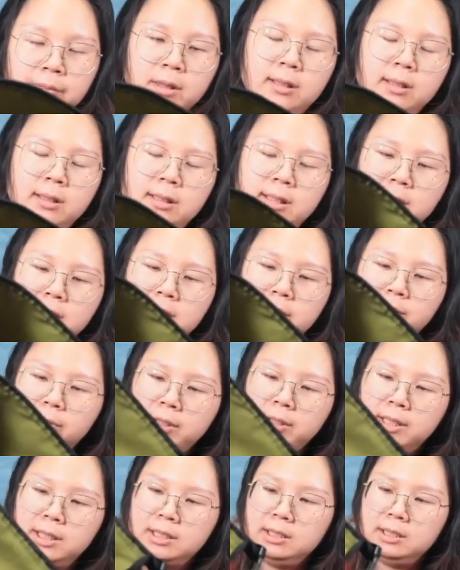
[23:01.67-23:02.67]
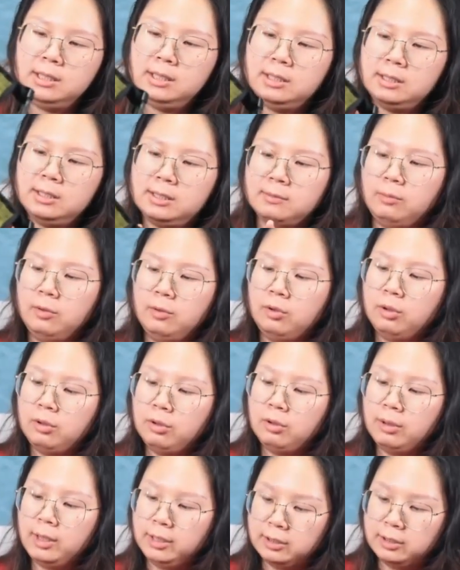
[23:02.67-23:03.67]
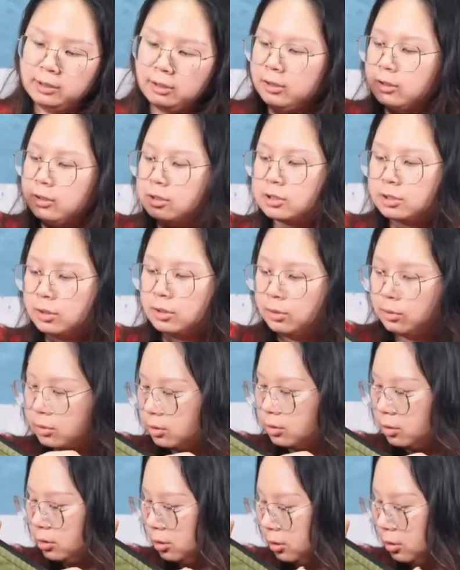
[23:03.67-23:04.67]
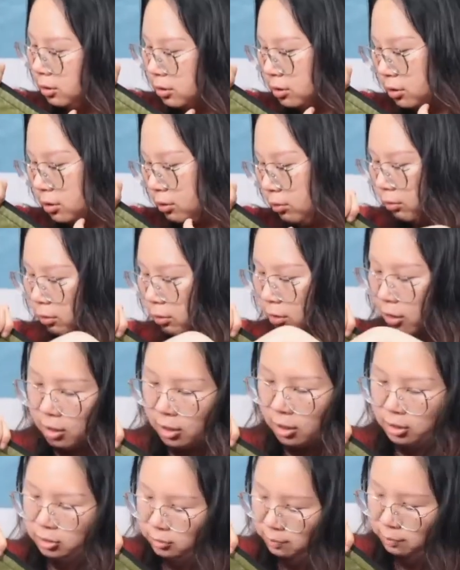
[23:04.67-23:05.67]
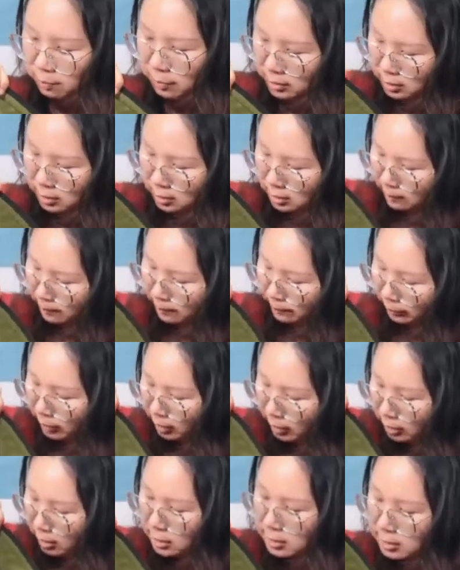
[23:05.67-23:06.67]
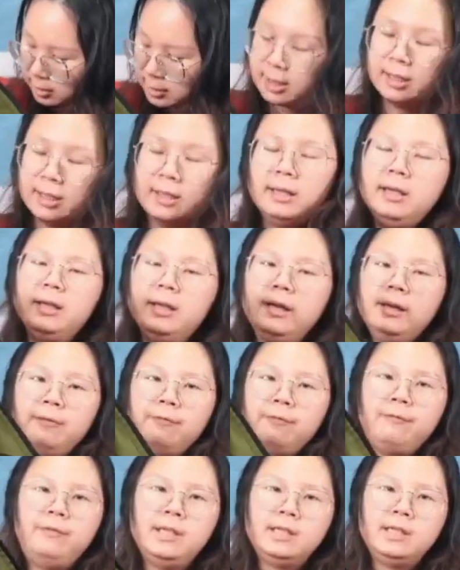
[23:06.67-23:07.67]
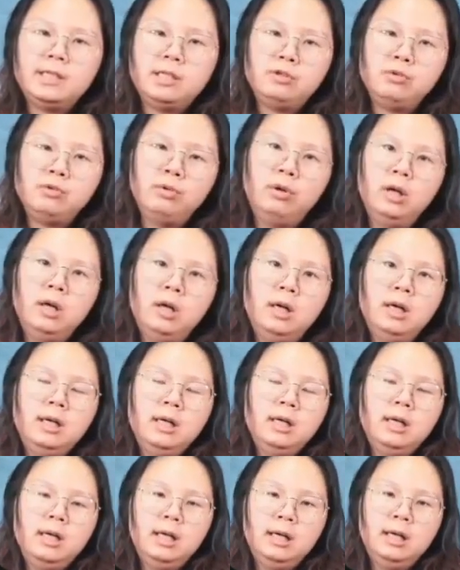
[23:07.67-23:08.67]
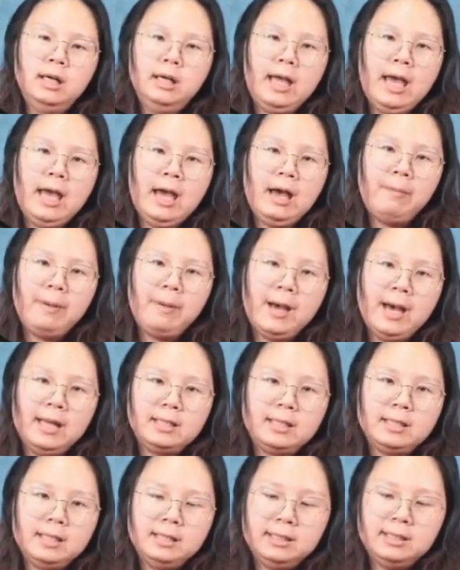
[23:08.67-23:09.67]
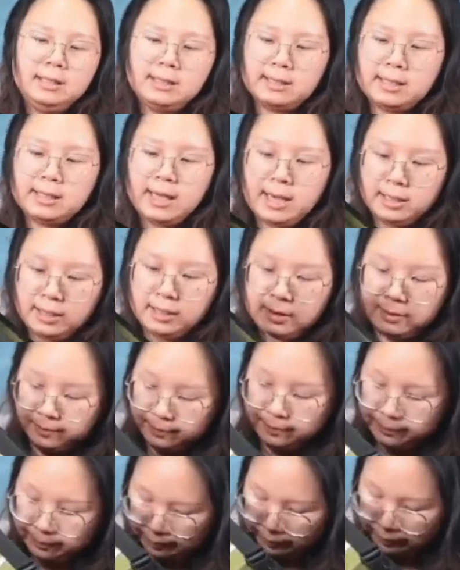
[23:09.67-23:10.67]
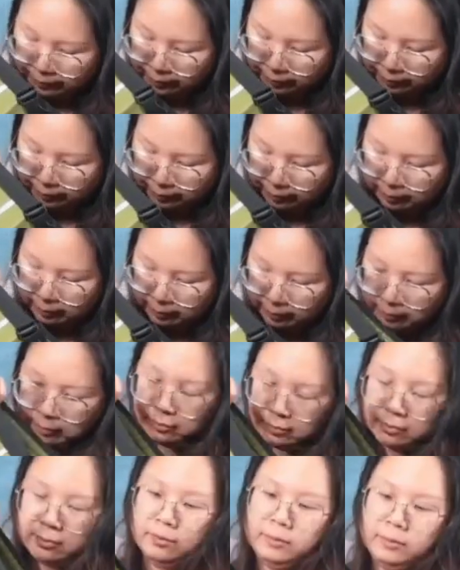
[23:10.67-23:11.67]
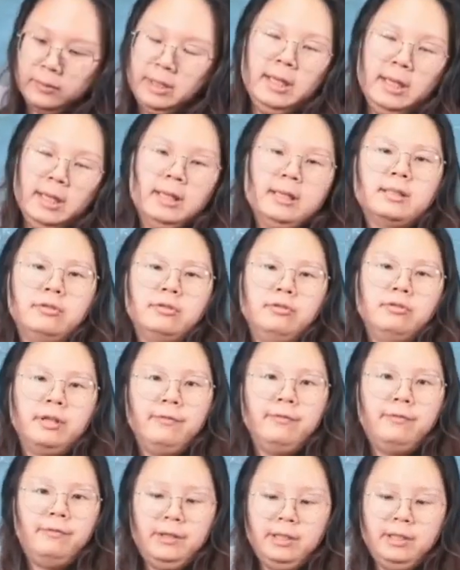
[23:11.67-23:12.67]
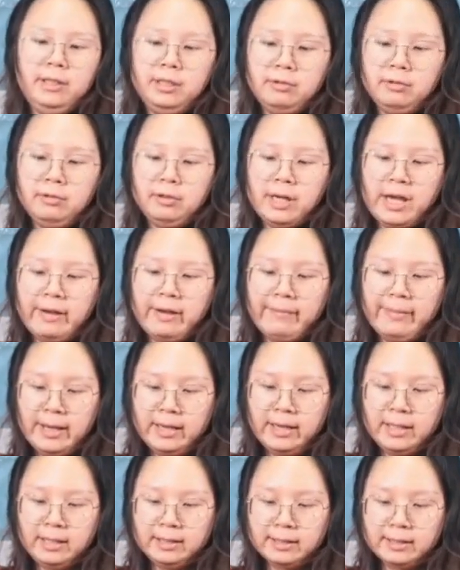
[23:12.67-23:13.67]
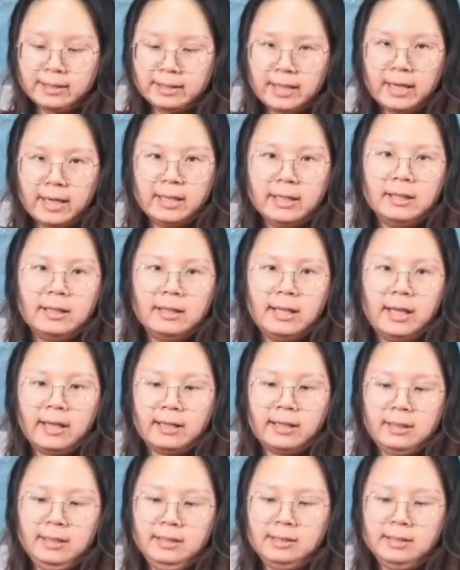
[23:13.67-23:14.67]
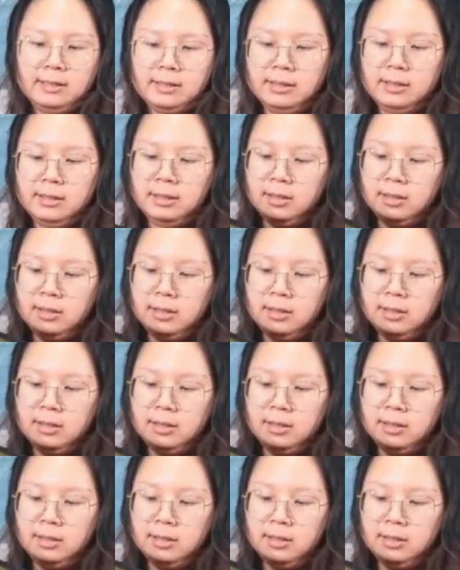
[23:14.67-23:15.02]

the inner pocket is small and not so not so large, but it can fit your uh, iPad inside. Yes, you can fit your iPad inside like this.